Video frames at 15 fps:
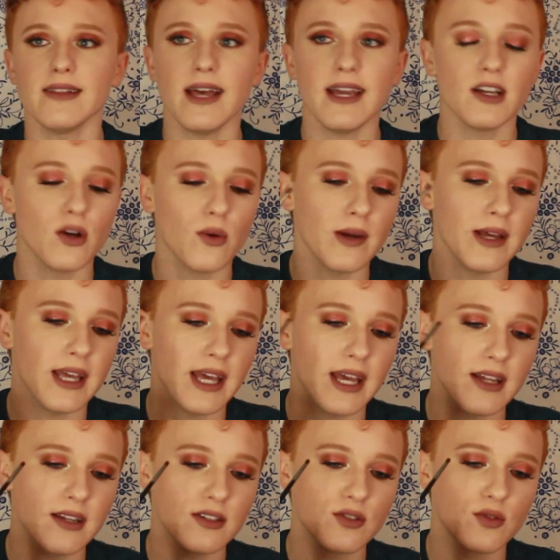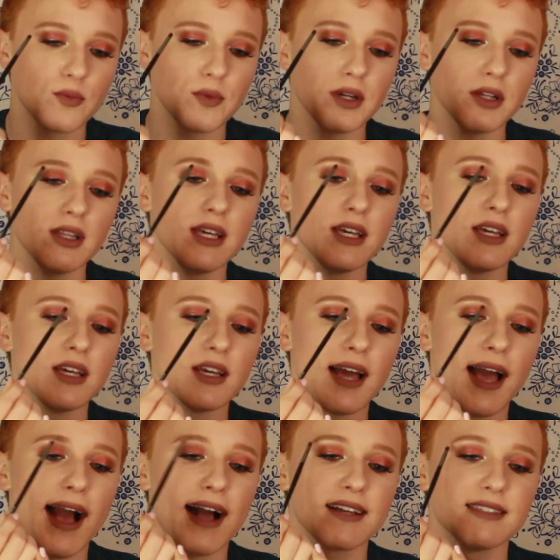I like going in to really
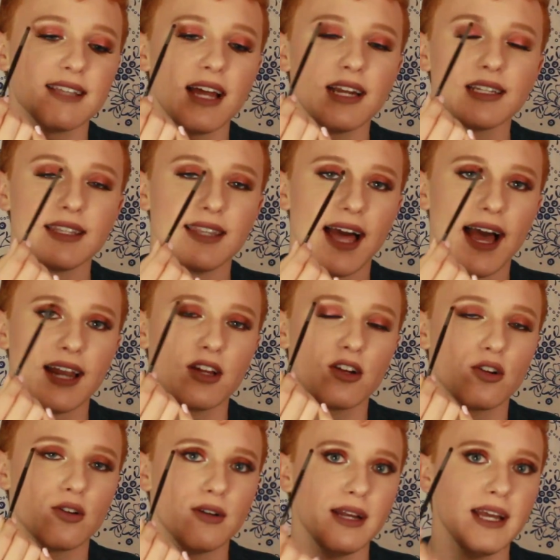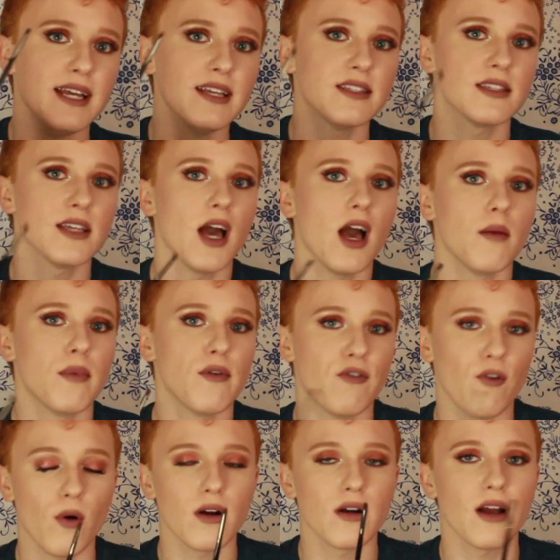accent that crease
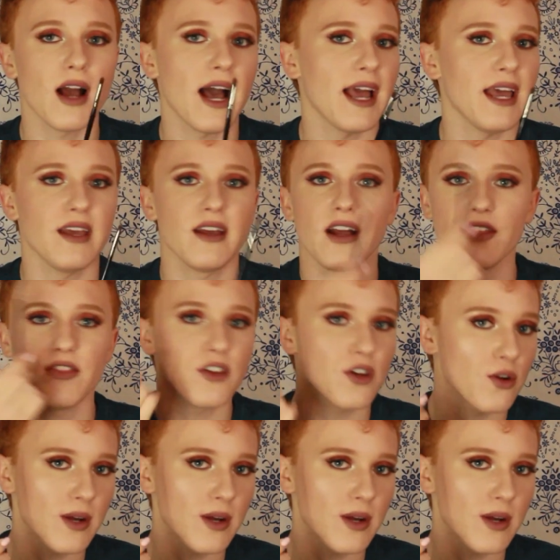before I cut the